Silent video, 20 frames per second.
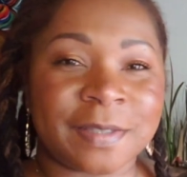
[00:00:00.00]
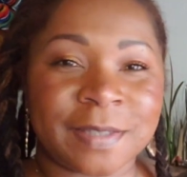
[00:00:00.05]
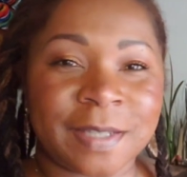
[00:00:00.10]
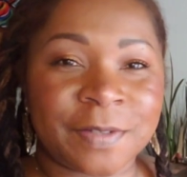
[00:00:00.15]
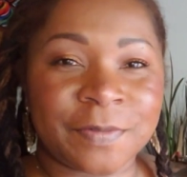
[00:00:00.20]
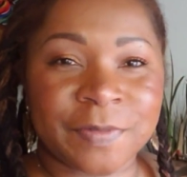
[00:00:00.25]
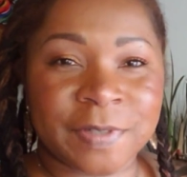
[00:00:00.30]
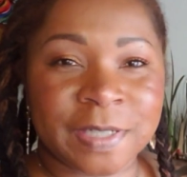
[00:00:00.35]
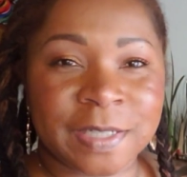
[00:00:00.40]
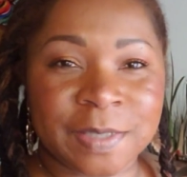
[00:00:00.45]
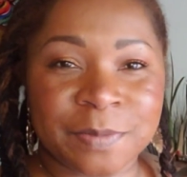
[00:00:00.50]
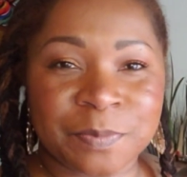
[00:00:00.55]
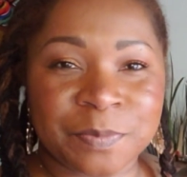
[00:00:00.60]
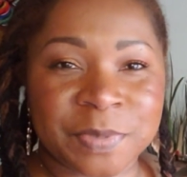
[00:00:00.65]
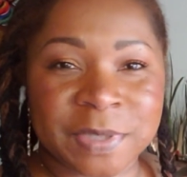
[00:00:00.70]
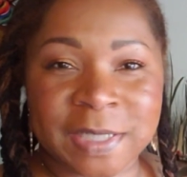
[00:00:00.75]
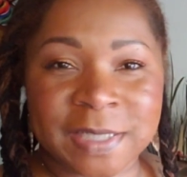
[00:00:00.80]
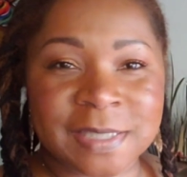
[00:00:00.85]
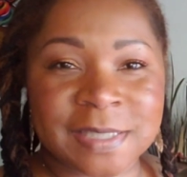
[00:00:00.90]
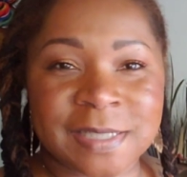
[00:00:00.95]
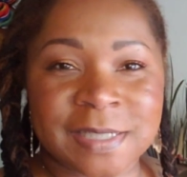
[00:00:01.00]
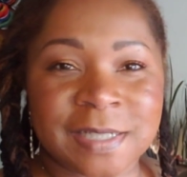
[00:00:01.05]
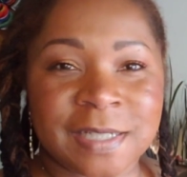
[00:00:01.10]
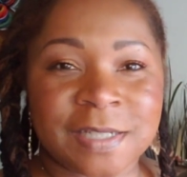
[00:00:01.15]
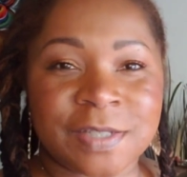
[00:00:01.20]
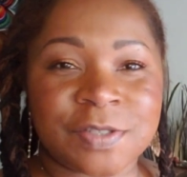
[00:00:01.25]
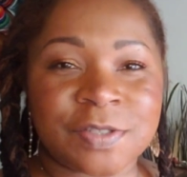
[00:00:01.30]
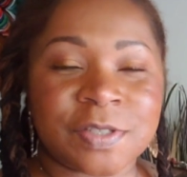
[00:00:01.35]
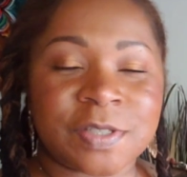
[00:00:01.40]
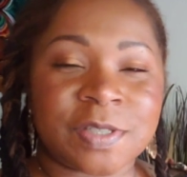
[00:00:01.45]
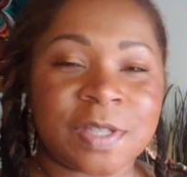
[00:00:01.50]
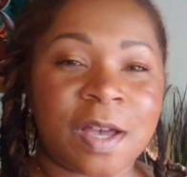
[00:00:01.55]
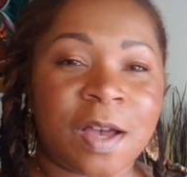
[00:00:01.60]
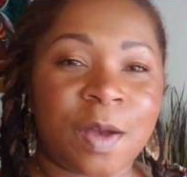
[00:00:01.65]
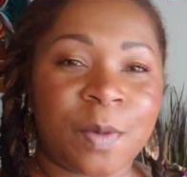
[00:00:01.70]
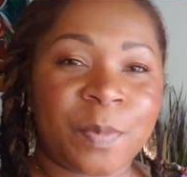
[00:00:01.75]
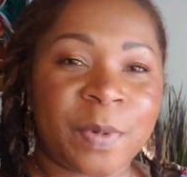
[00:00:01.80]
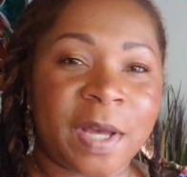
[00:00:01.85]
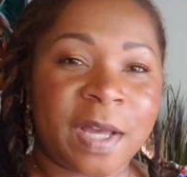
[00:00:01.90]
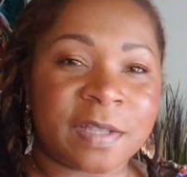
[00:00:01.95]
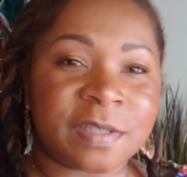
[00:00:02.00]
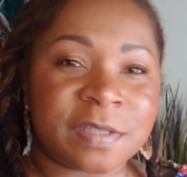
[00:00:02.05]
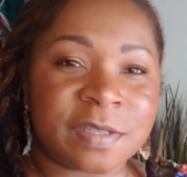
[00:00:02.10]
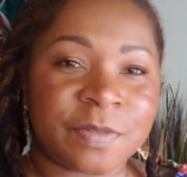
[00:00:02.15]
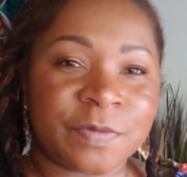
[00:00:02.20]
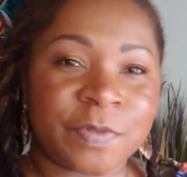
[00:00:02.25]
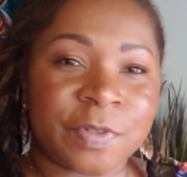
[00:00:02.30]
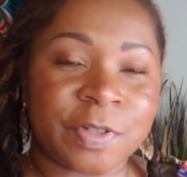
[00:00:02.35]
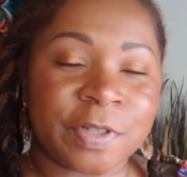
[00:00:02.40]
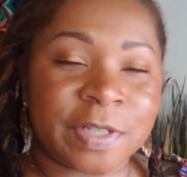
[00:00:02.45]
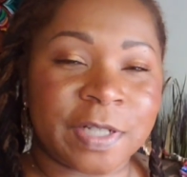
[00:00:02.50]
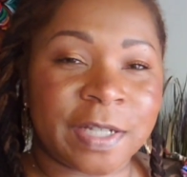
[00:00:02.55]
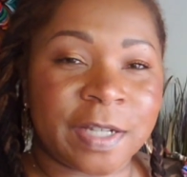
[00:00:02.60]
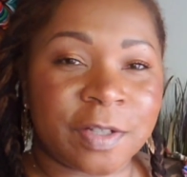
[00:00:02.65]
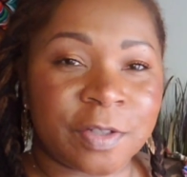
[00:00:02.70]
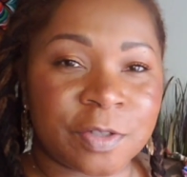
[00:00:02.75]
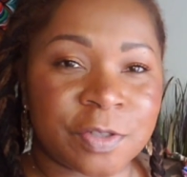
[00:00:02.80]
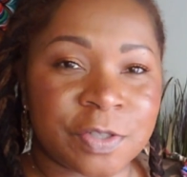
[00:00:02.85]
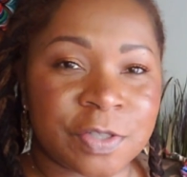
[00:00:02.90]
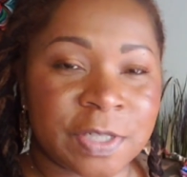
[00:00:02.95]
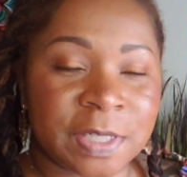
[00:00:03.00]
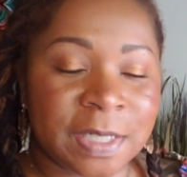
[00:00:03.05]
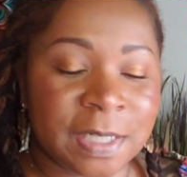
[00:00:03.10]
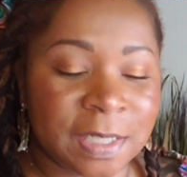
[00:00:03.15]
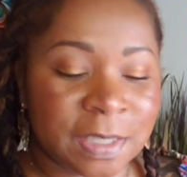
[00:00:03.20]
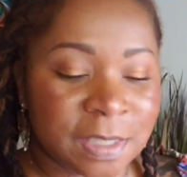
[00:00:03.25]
loving blessings, just all positive, good energy.